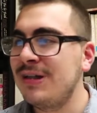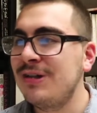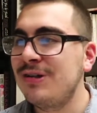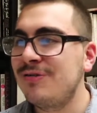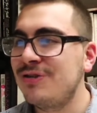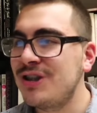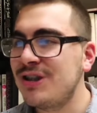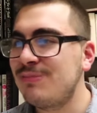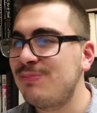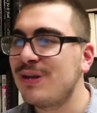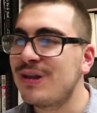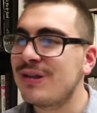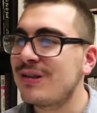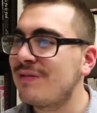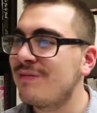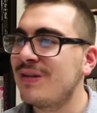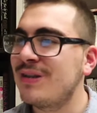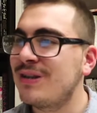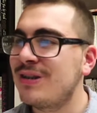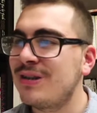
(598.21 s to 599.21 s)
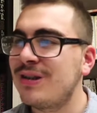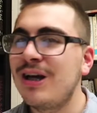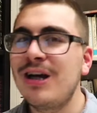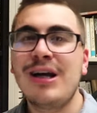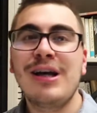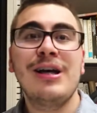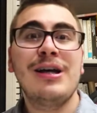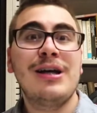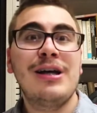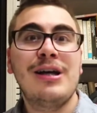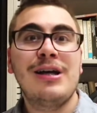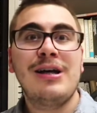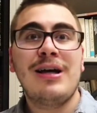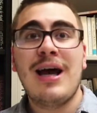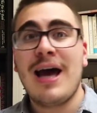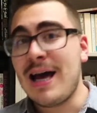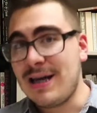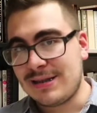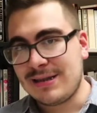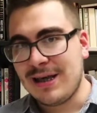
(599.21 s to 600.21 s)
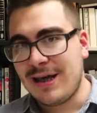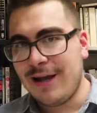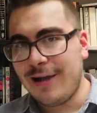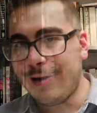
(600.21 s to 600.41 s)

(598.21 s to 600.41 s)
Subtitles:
you know, just because of this essay.